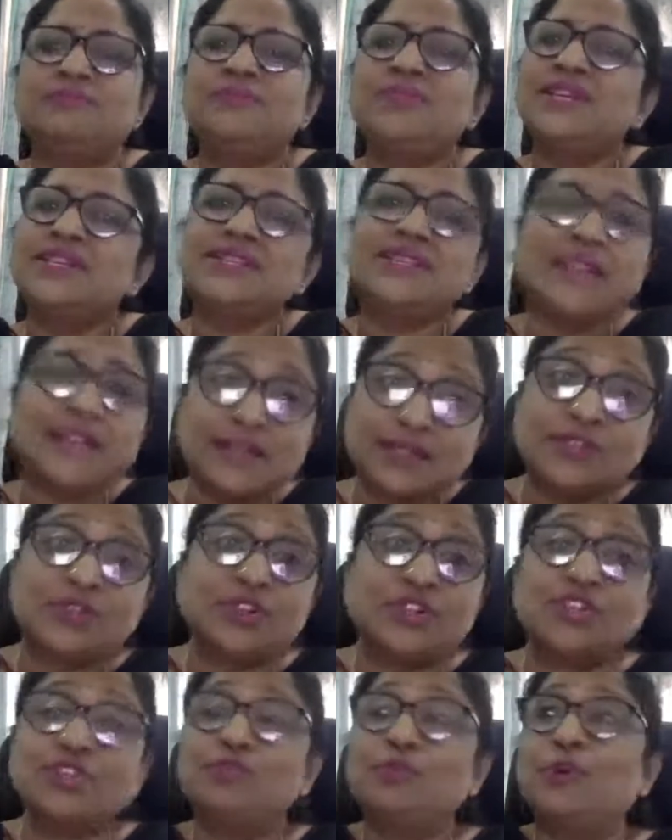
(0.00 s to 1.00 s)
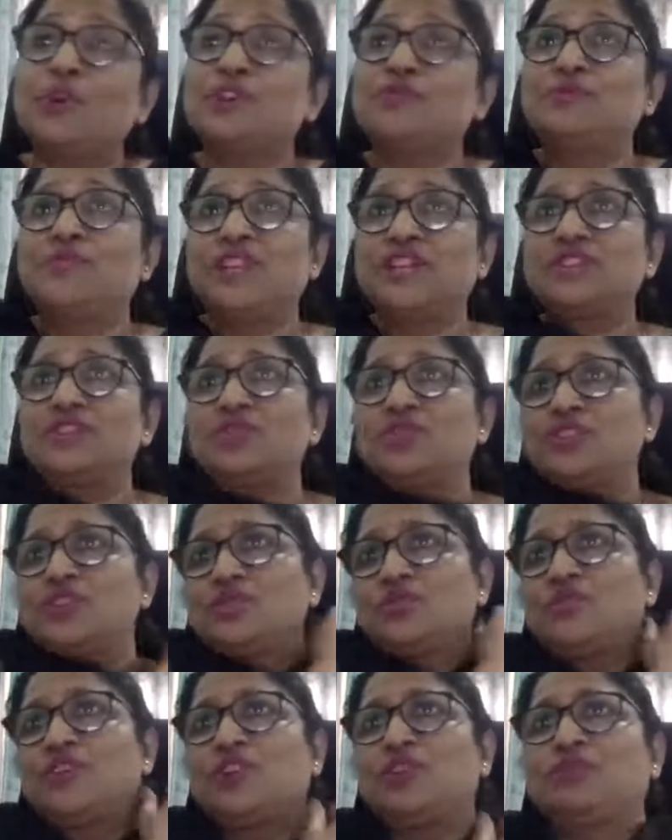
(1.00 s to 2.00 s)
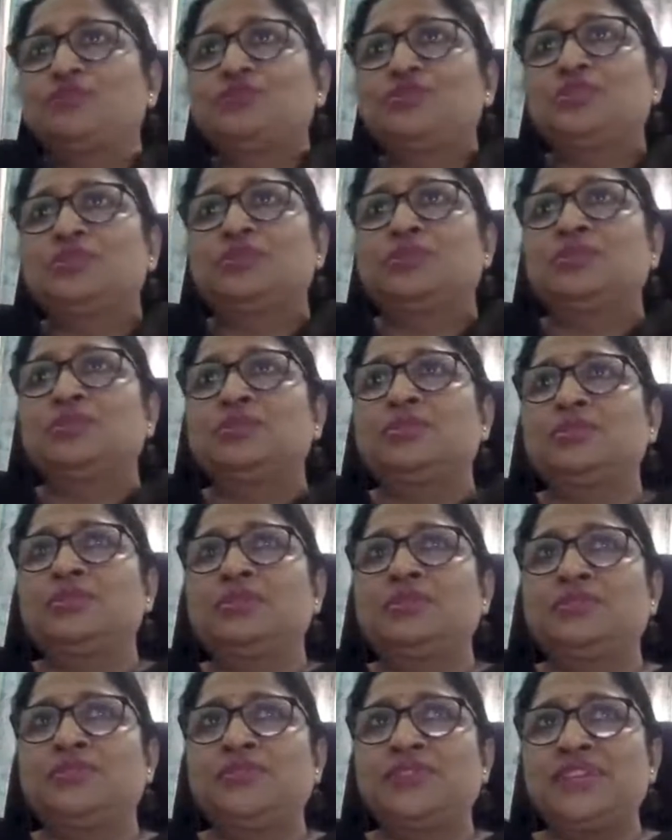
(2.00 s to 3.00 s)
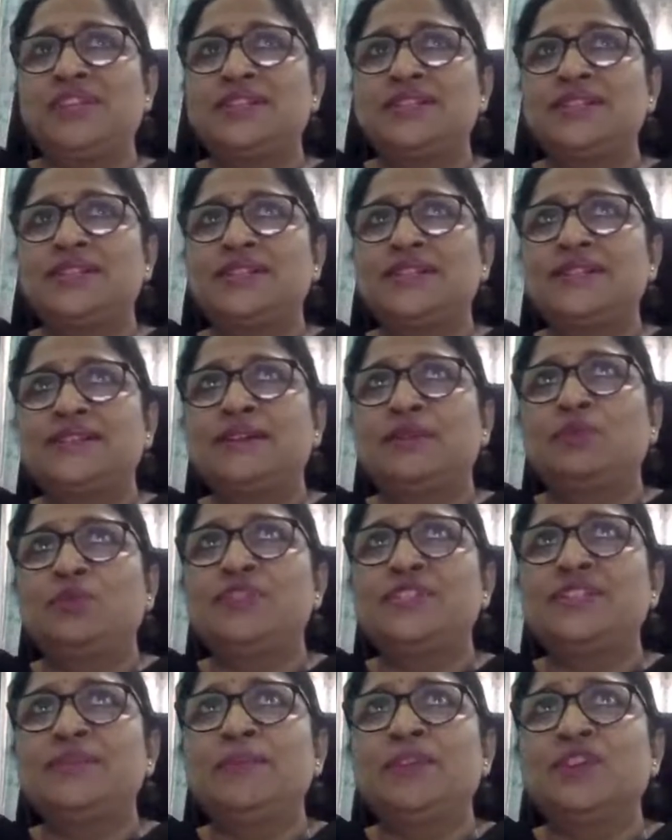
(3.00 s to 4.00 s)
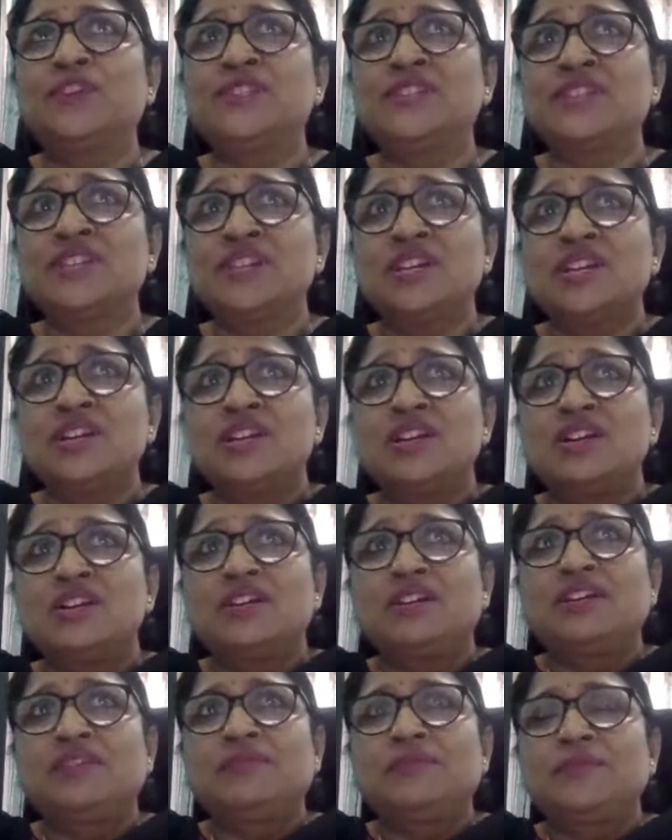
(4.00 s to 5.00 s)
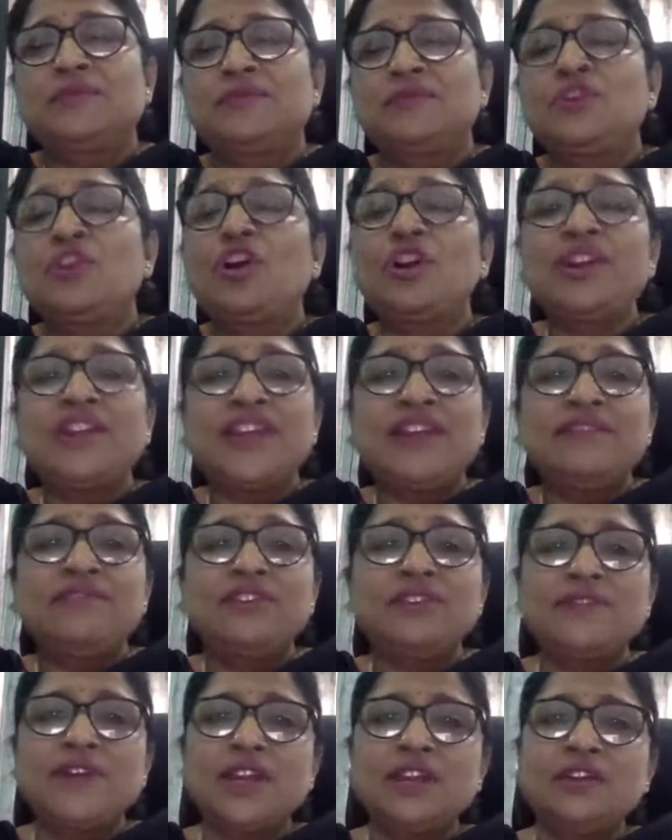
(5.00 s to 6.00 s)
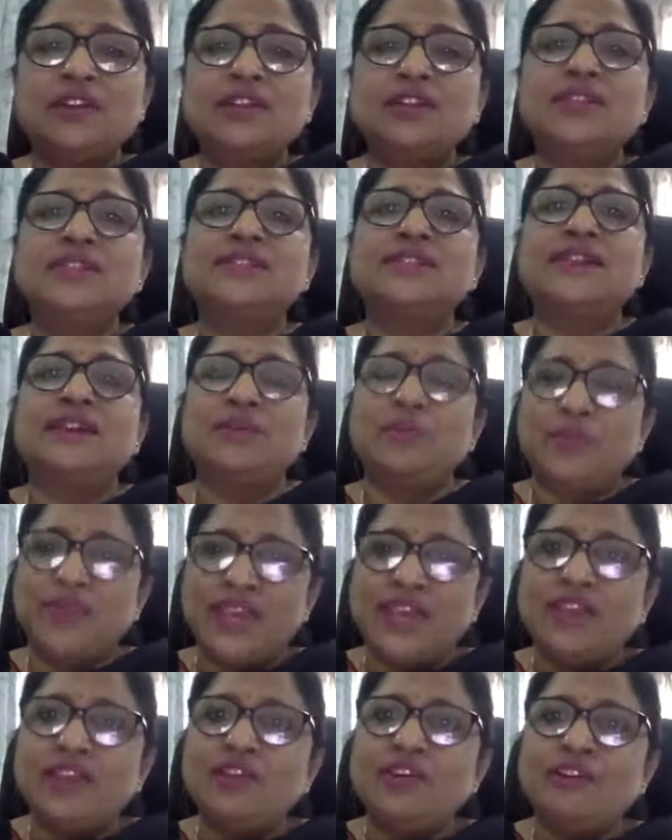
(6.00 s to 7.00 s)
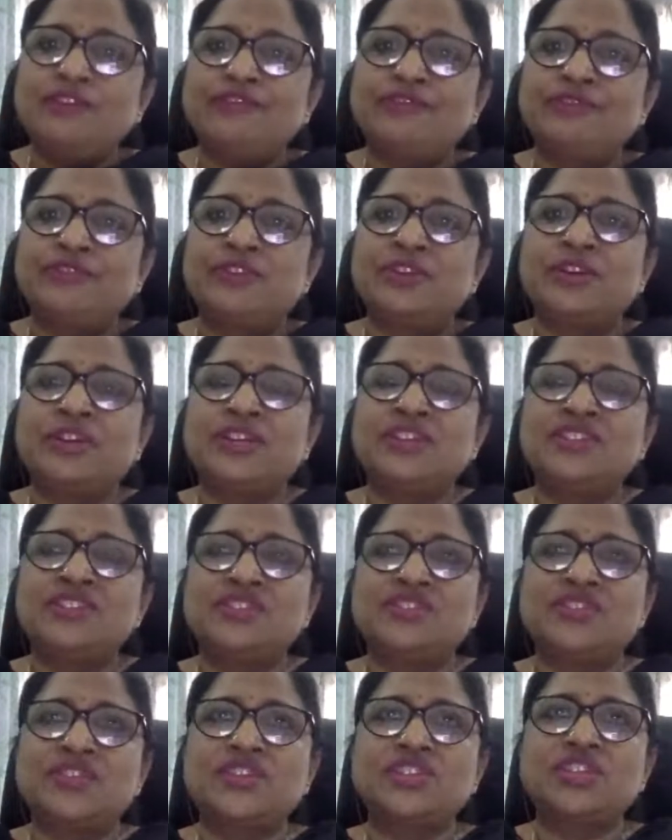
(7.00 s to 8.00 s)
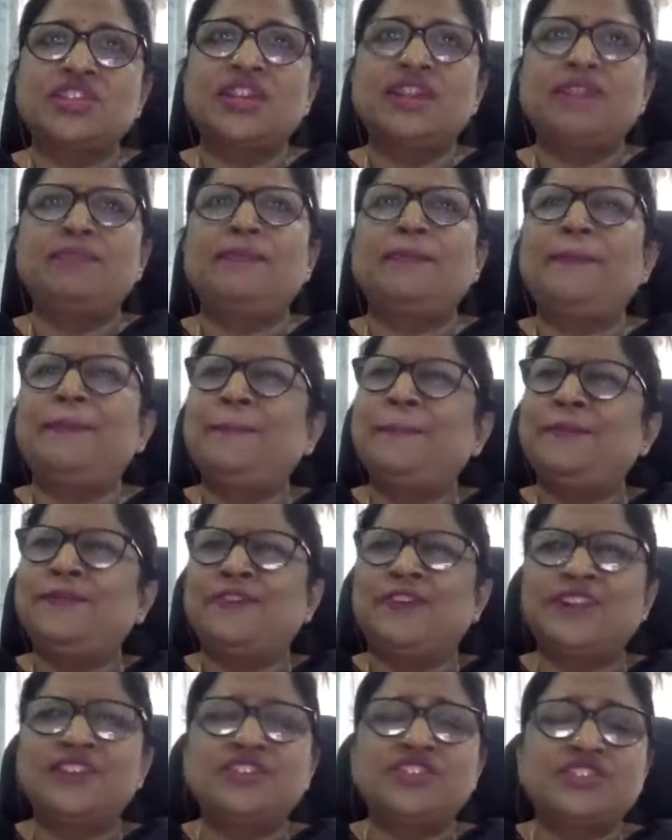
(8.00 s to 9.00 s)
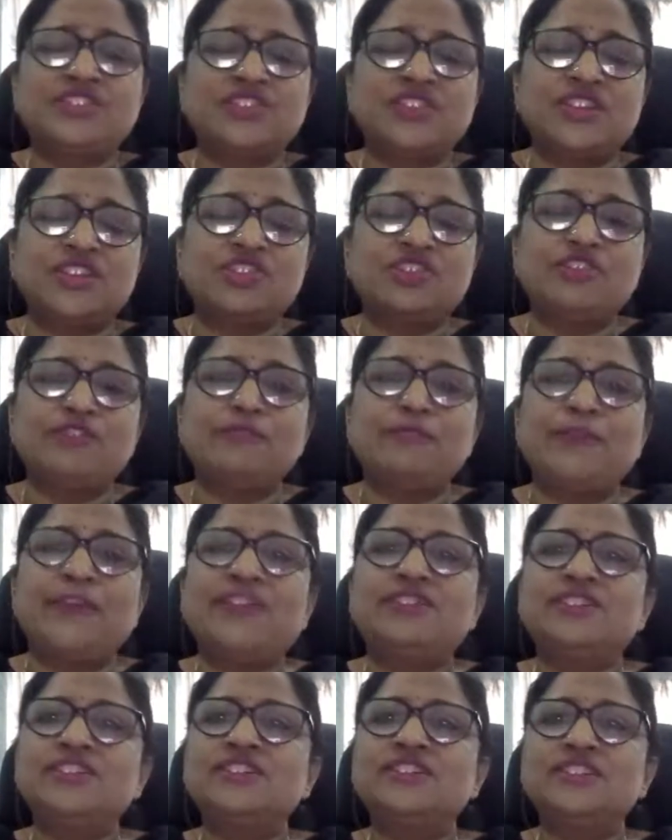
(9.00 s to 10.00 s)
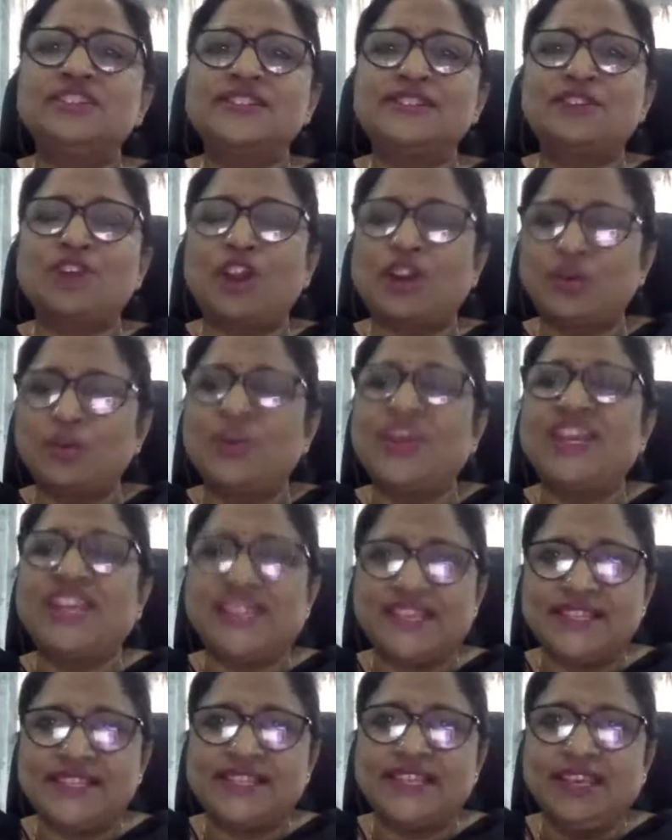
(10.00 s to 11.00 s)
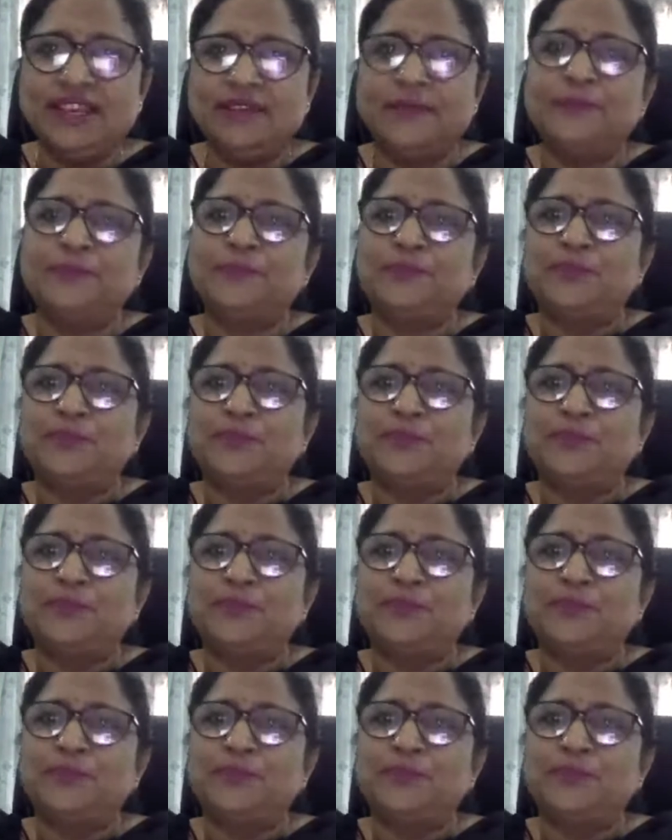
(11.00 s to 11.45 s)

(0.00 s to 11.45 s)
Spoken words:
Yes, that is also one of the reasons, as I would say, because not everyone is aware of registration, and registration of patent is not very easy.